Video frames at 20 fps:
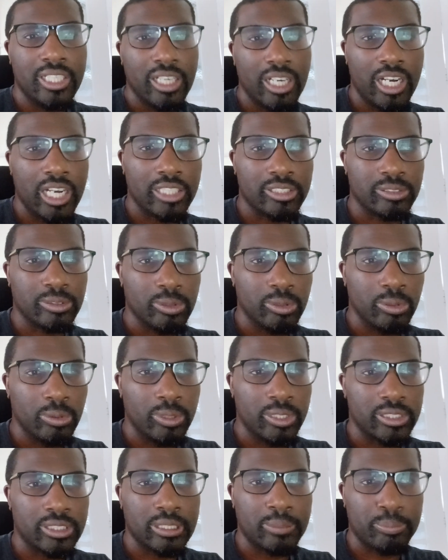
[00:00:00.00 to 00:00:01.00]
Arsenal were
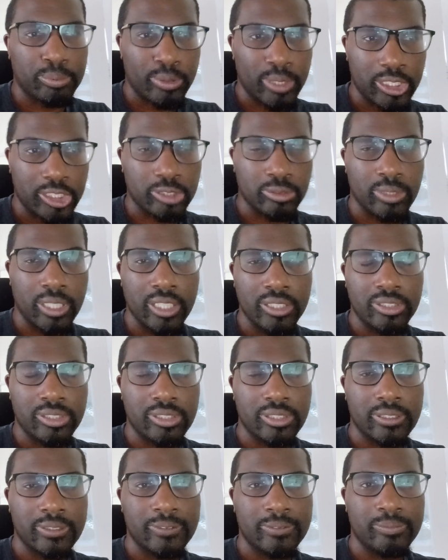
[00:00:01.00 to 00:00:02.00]
always going to pressure us.